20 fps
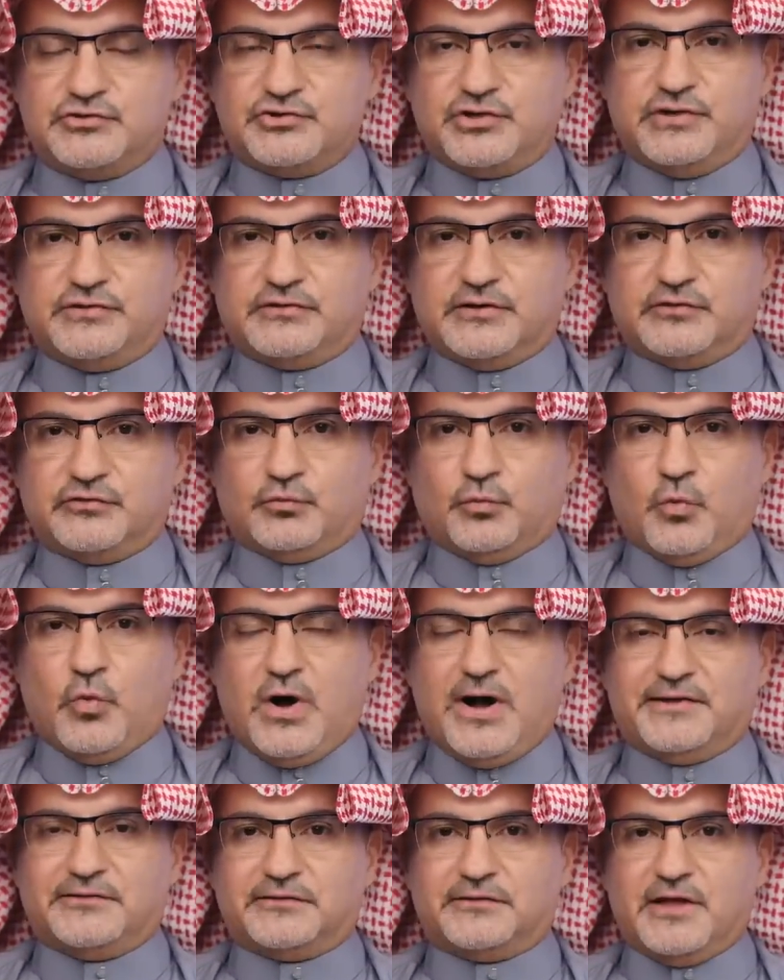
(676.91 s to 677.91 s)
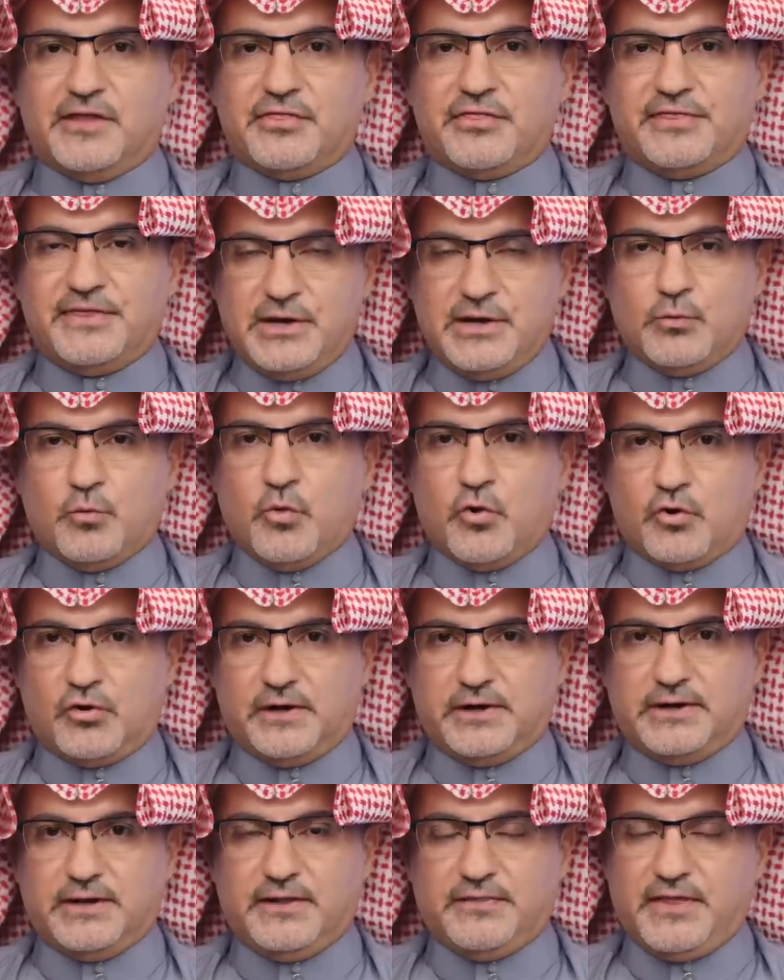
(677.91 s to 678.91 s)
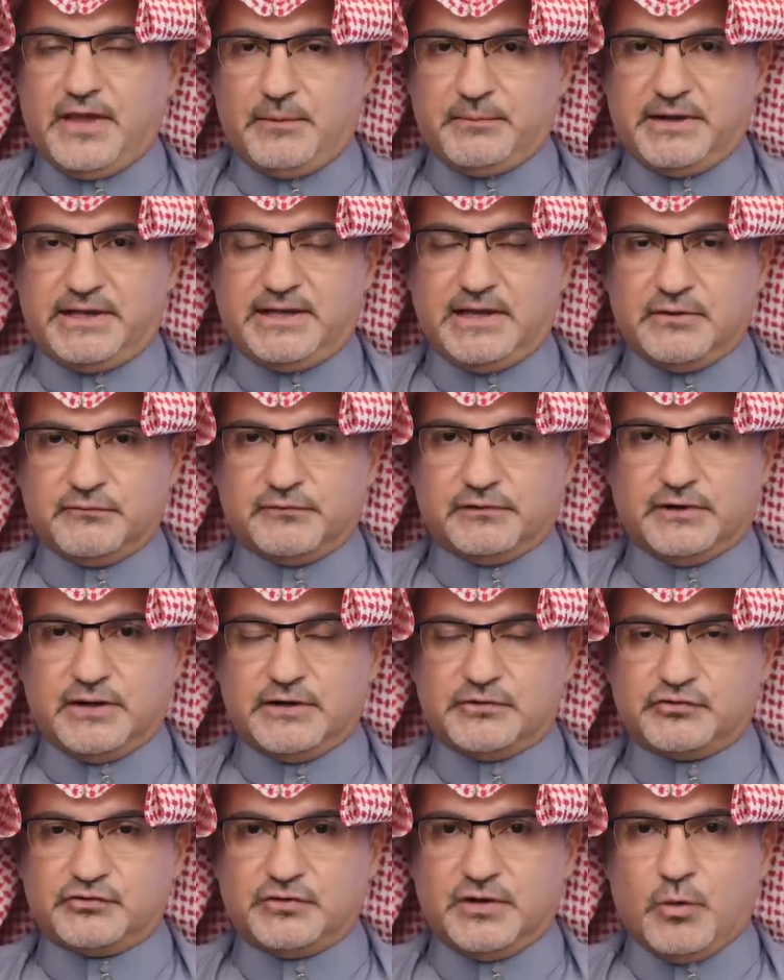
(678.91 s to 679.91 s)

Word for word: Jesus was the Word that became flesh,